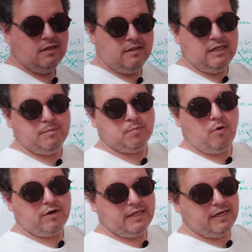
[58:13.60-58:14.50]
the deep
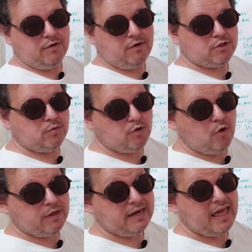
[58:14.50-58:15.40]
spawn get in to rescue
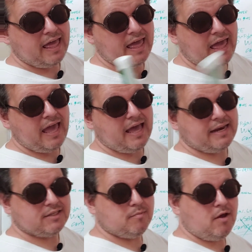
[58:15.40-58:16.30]
Dogen.
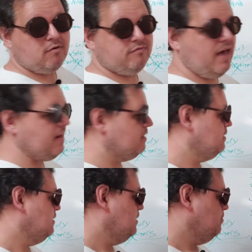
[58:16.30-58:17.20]
And as a matter of fact,
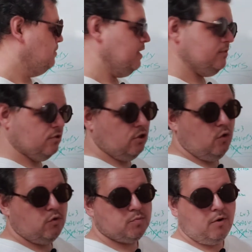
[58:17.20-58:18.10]
because it's the
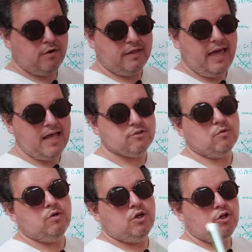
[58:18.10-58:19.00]
lowest part of the
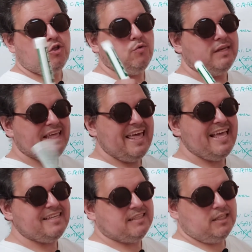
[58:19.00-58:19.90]
castle, you could
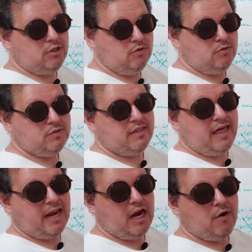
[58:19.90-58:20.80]
easily use
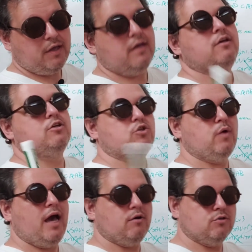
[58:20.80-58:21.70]
that area to
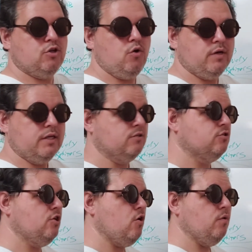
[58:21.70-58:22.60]
house Dogen.
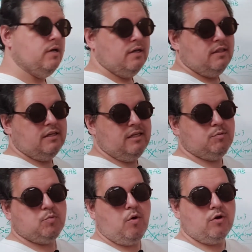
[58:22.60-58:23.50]
So the deep
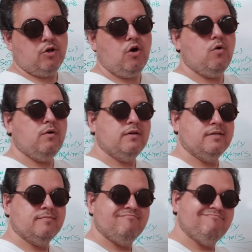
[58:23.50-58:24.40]
spawn go,
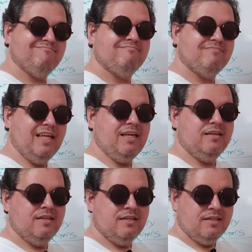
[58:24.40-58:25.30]
they
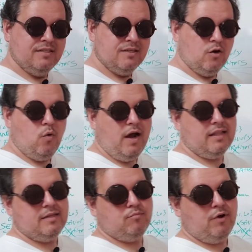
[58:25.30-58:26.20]

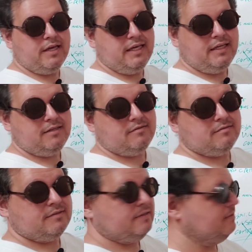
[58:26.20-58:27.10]
quietly break in,
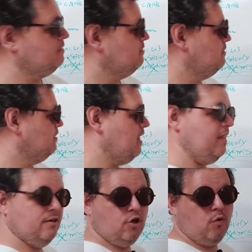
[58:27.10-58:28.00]

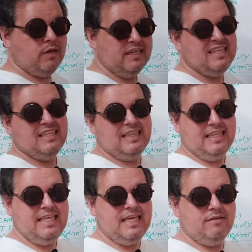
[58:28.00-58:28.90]
and Dogen
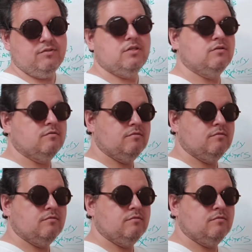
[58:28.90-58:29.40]
leaves